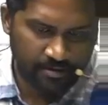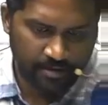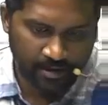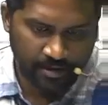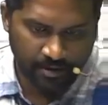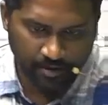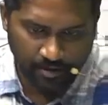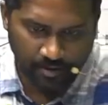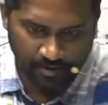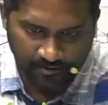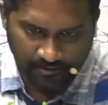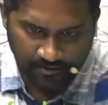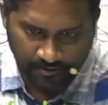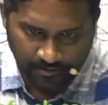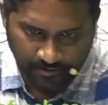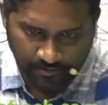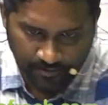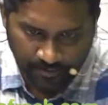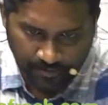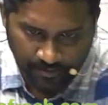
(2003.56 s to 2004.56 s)
Here
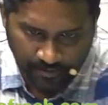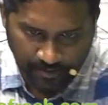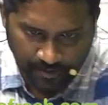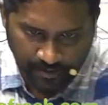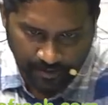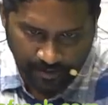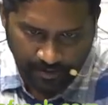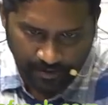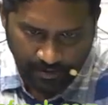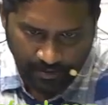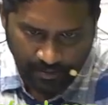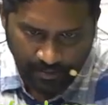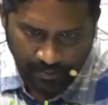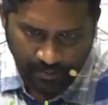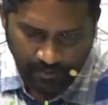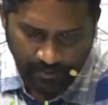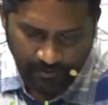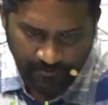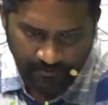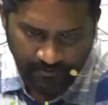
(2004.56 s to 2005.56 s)
also
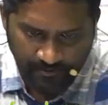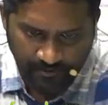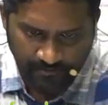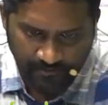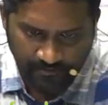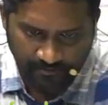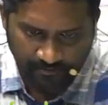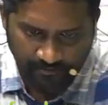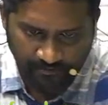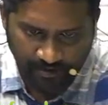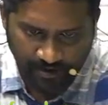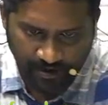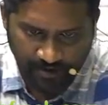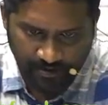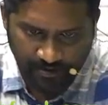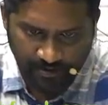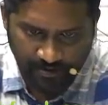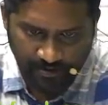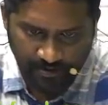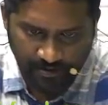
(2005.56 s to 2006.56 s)
this is
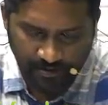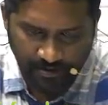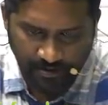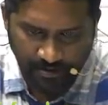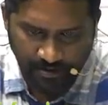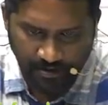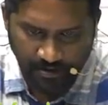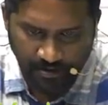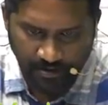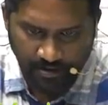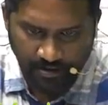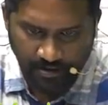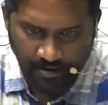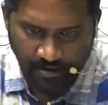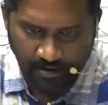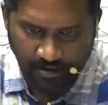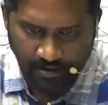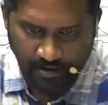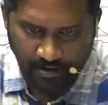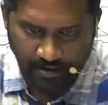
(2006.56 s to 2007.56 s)
white,
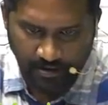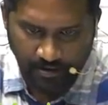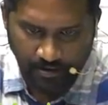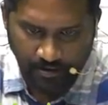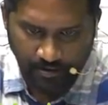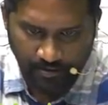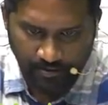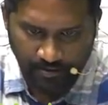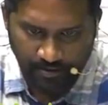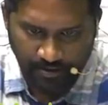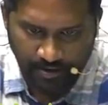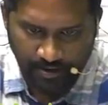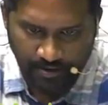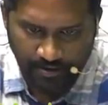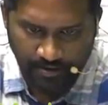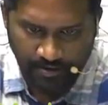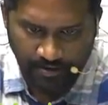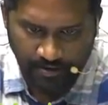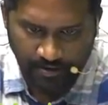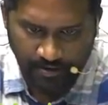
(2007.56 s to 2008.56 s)
around
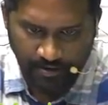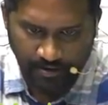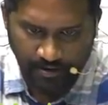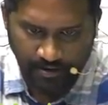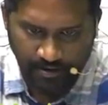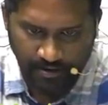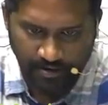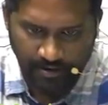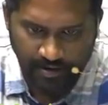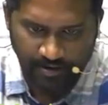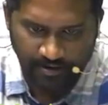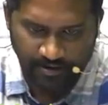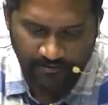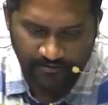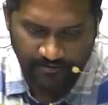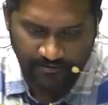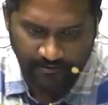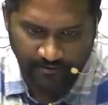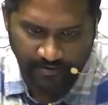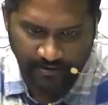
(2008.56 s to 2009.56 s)
that
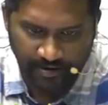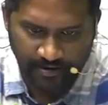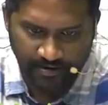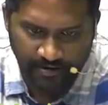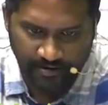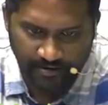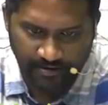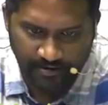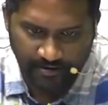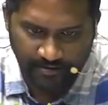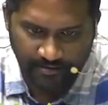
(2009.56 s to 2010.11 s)
less white.